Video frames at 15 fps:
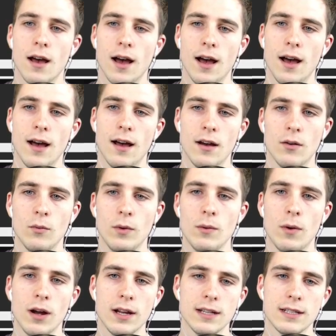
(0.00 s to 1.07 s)
uh, we
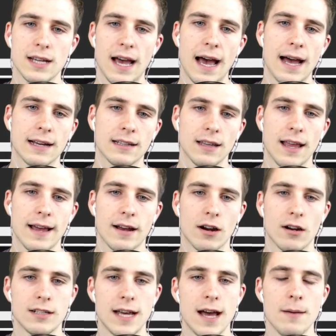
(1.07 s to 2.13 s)
want it to act like
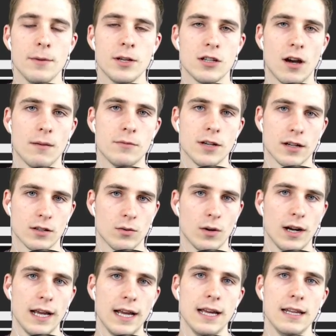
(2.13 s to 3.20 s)
our damage object
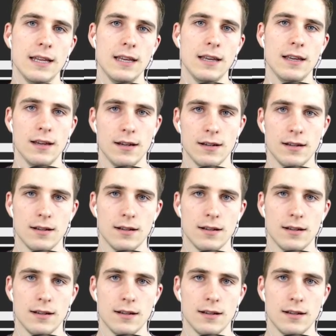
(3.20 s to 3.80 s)
where any